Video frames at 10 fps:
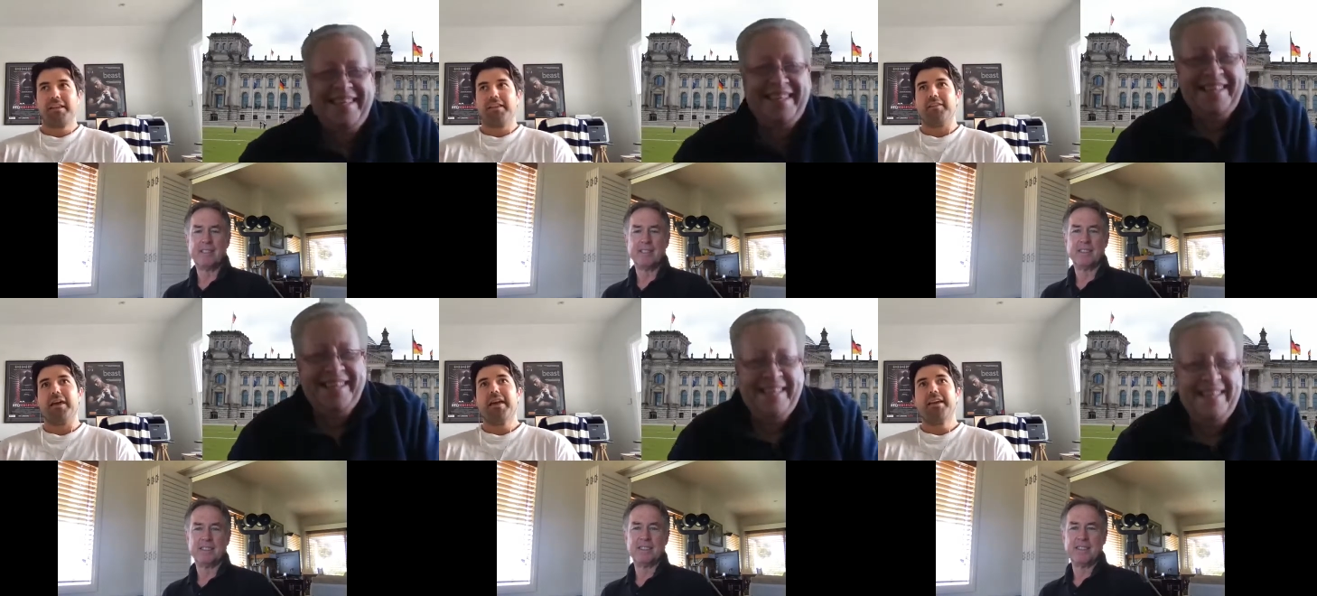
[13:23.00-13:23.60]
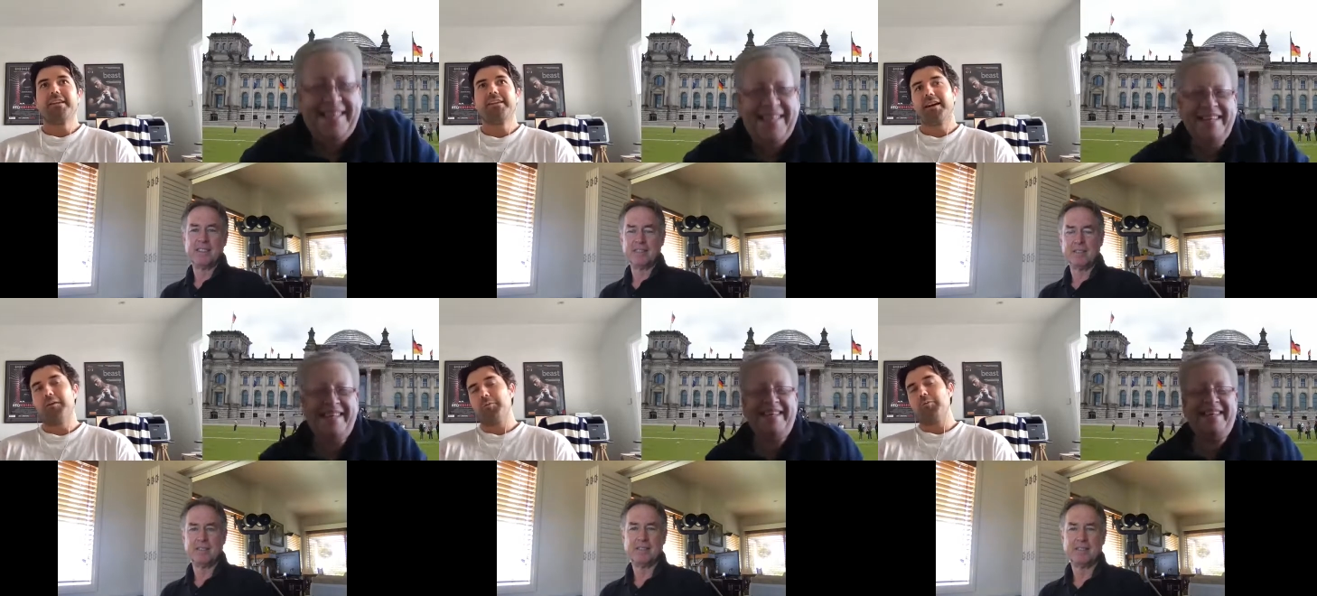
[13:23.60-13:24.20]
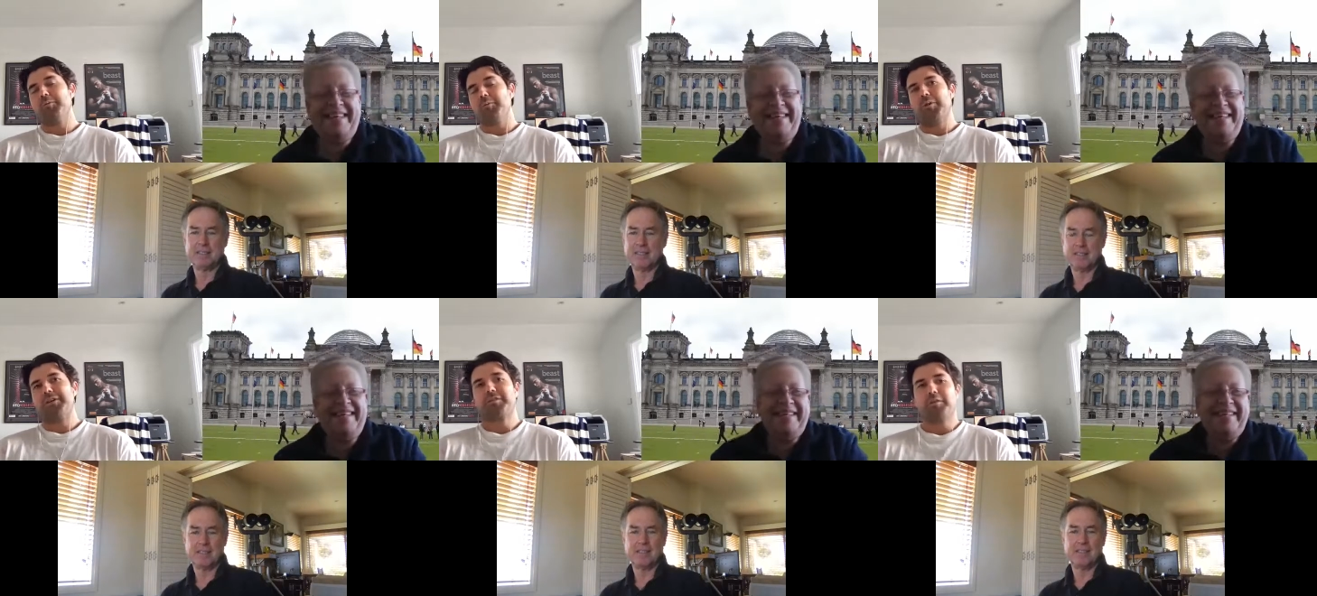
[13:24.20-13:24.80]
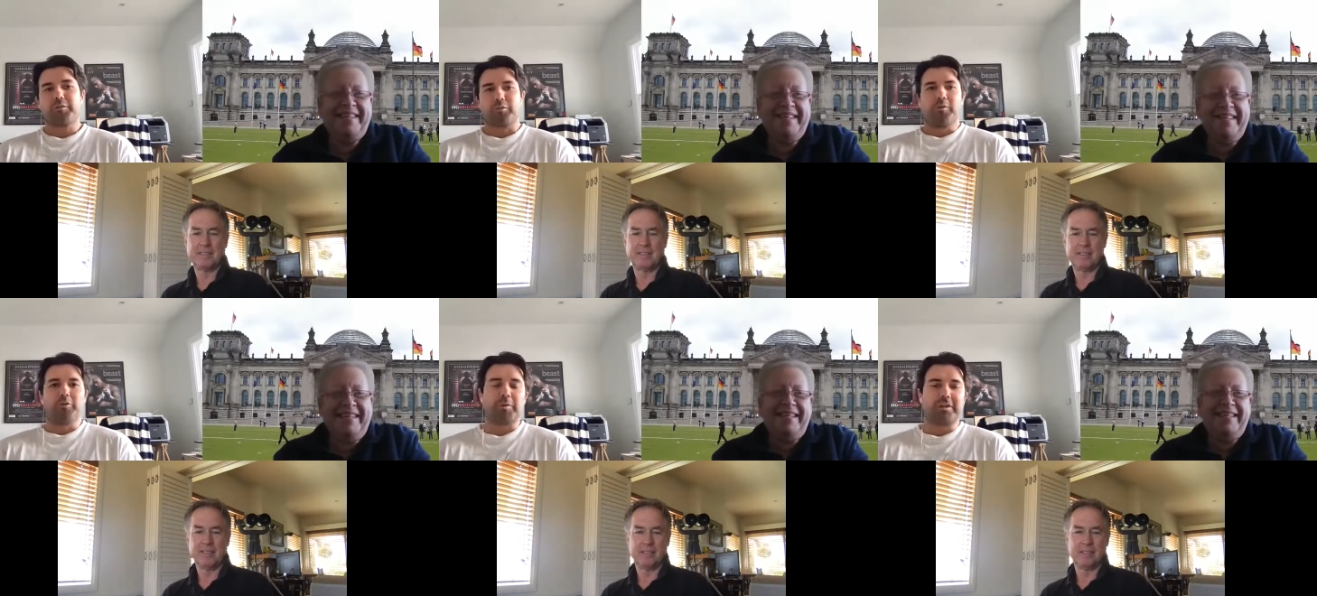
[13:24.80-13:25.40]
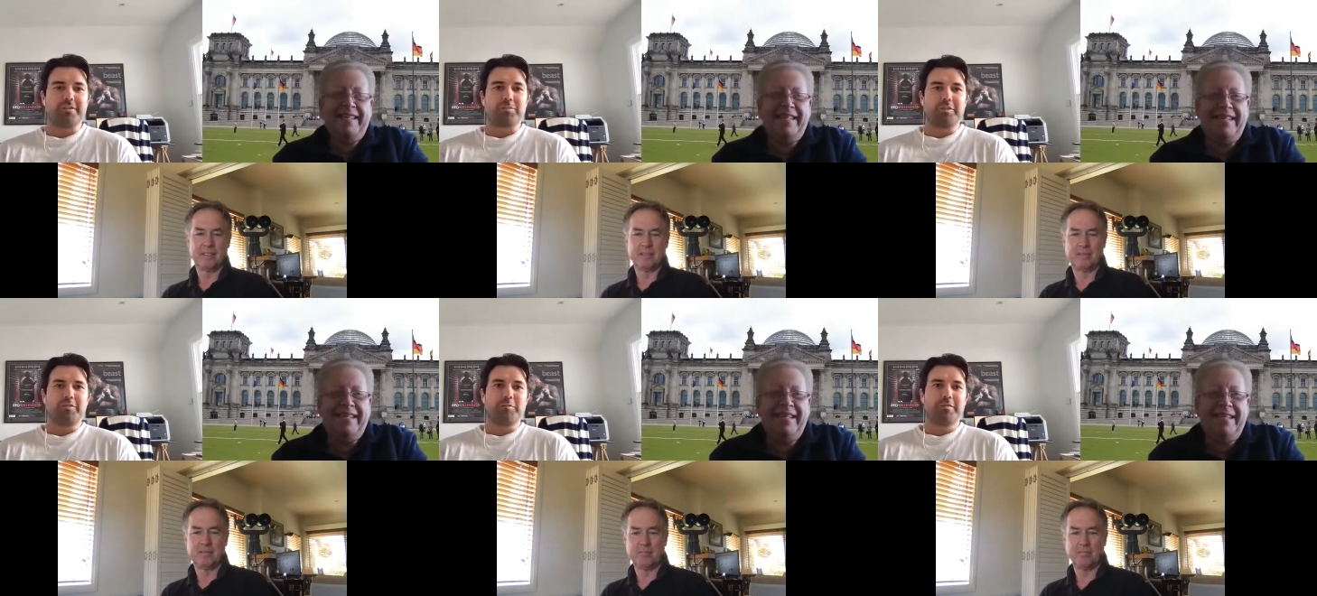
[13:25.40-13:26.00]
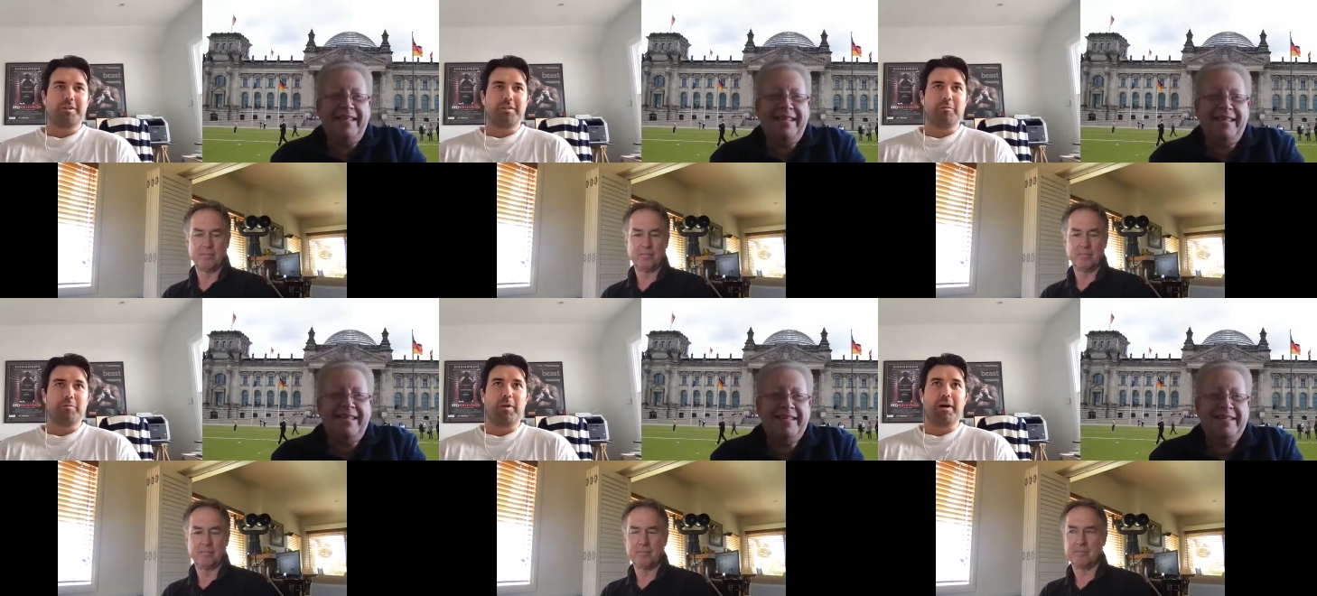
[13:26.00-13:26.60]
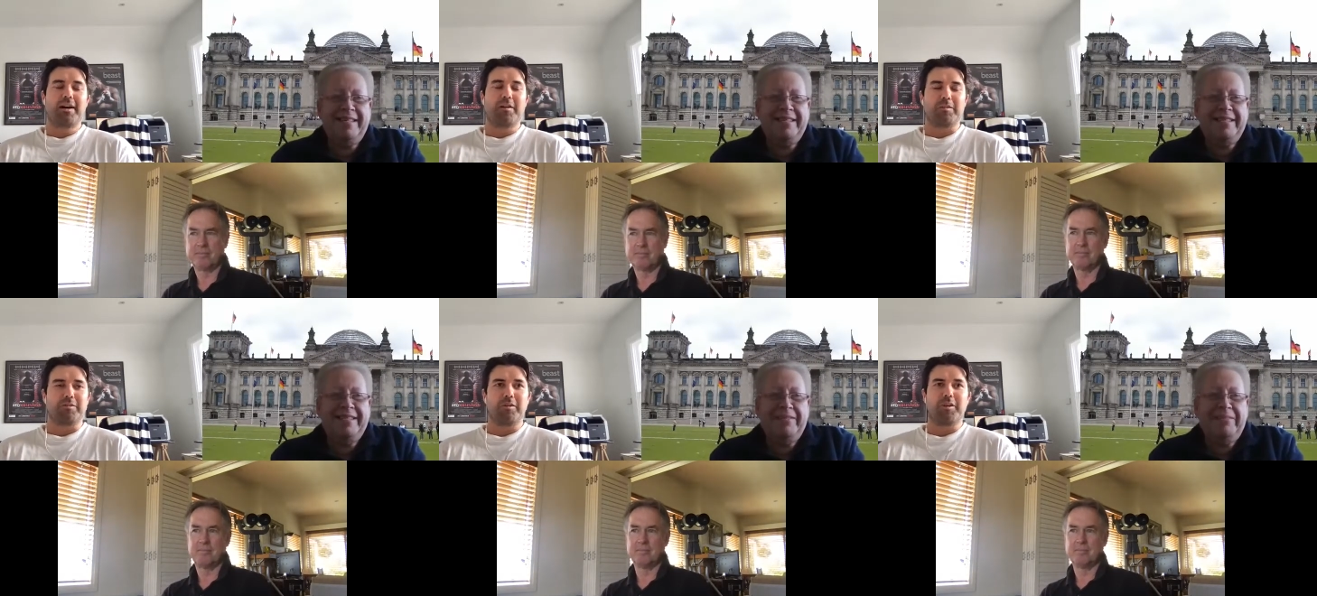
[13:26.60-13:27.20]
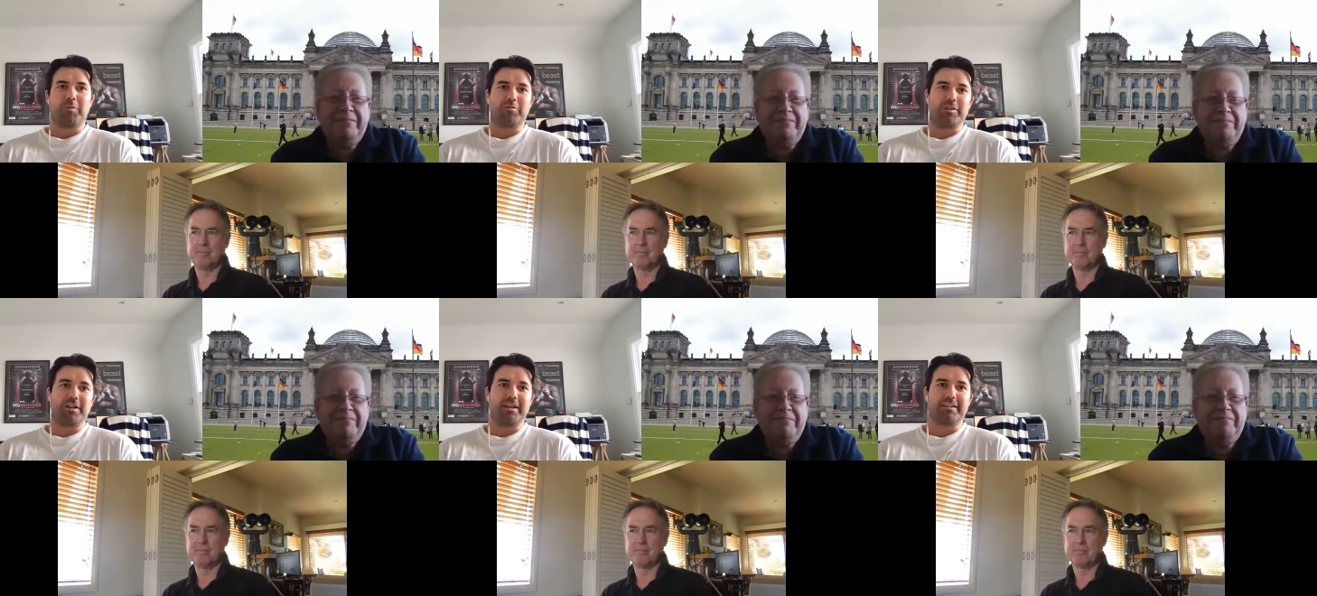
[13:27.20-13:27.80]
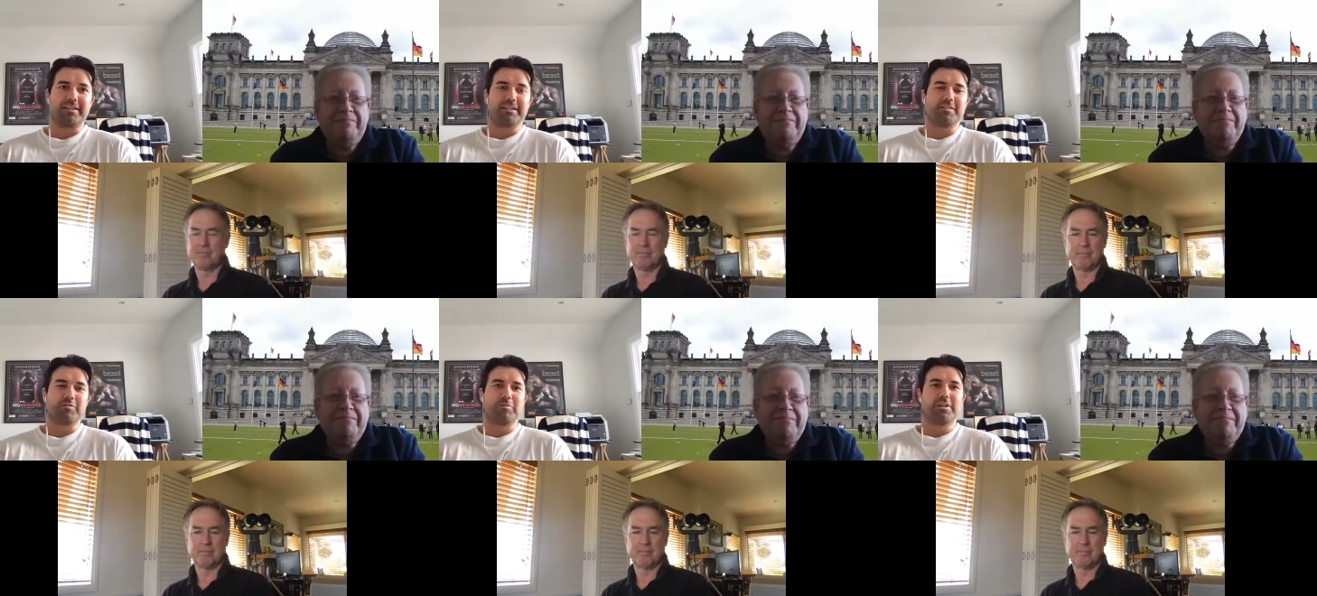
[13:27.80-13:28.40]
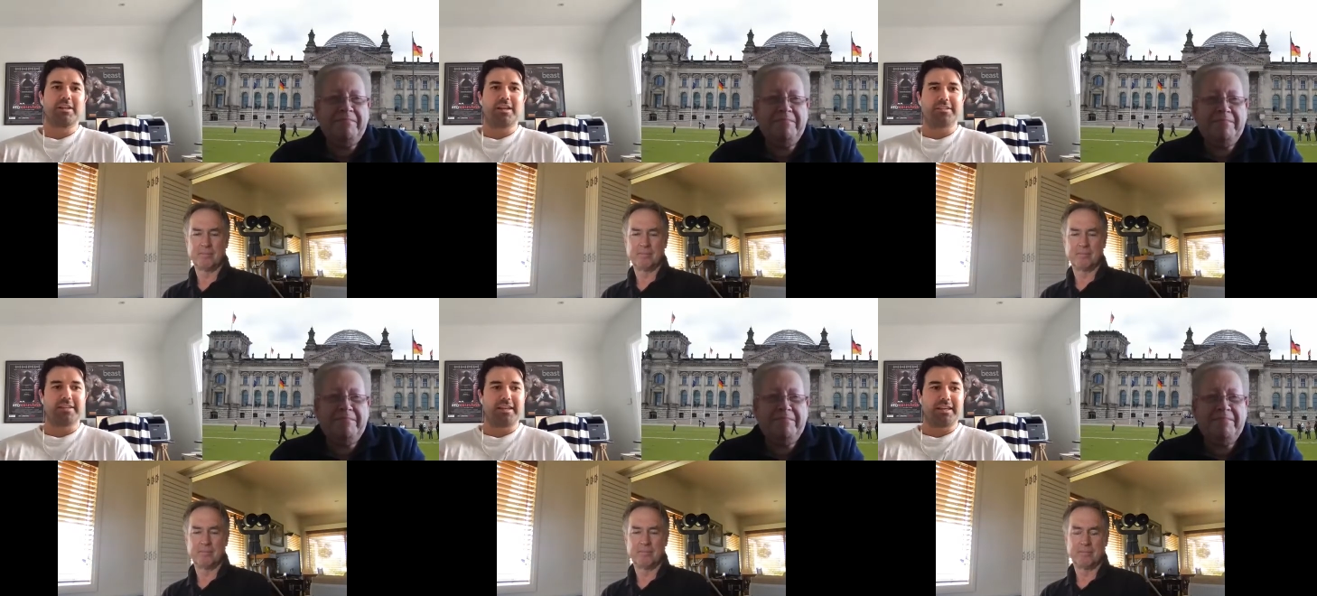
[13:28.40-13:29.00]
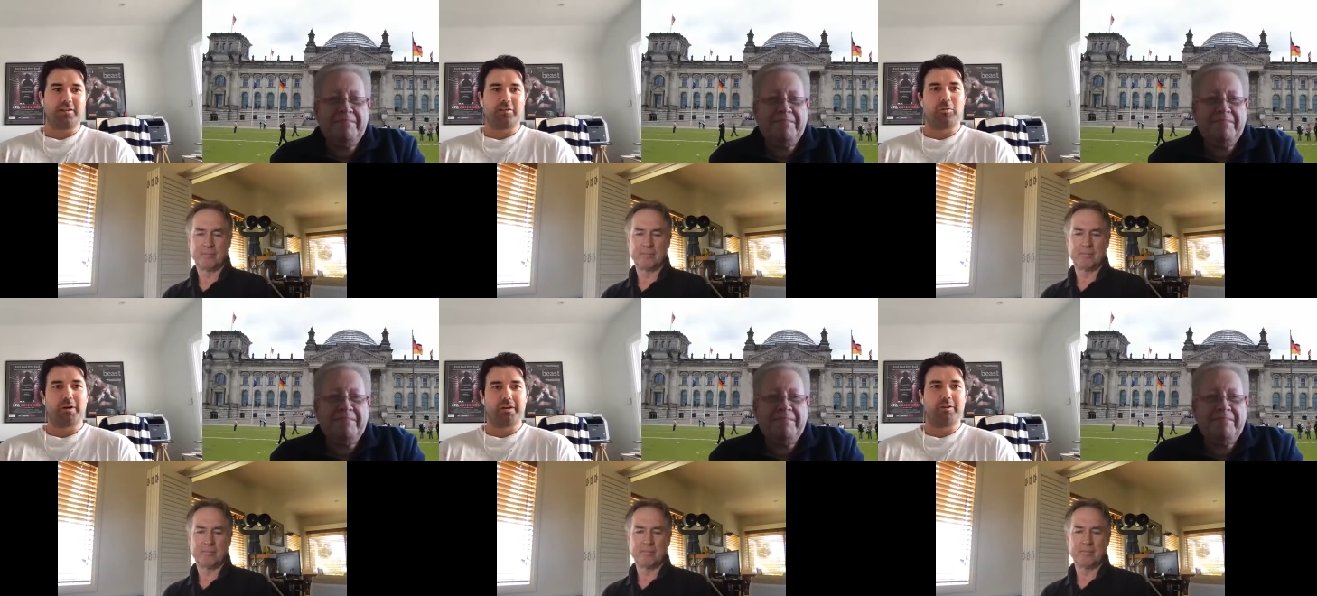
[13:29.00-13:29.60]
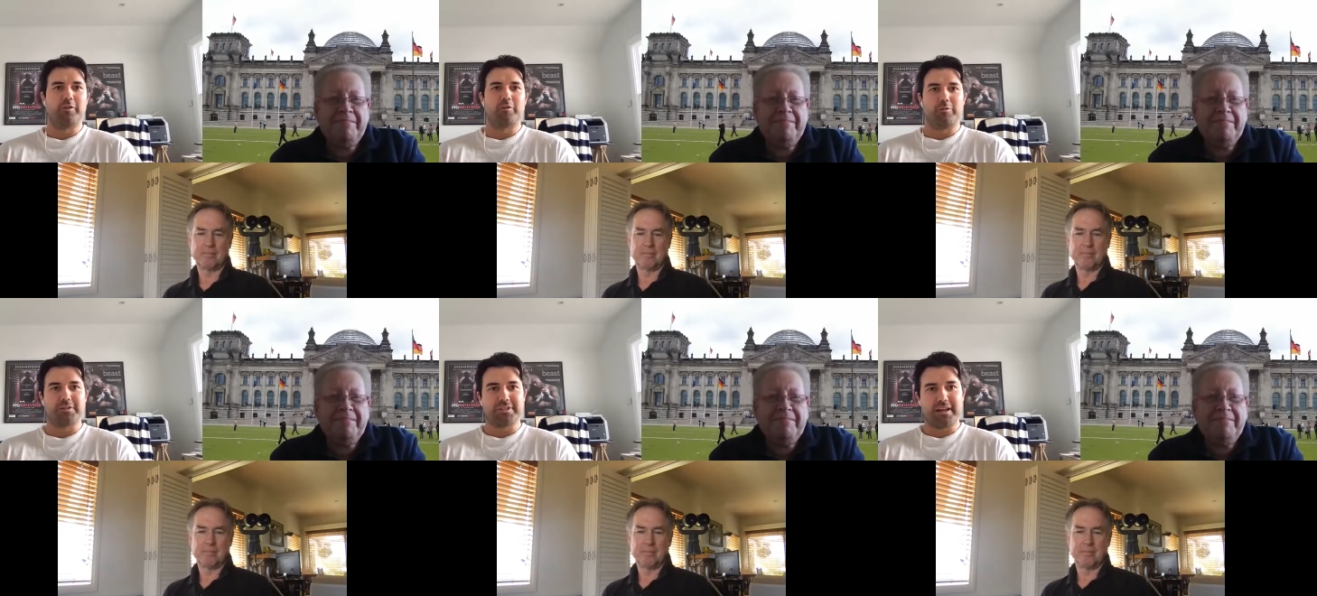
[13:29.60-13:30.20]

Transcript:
Speaker 1: they uh, we're so thrilled because when you when you embark on a documentary like this you really are taking on quite an onerous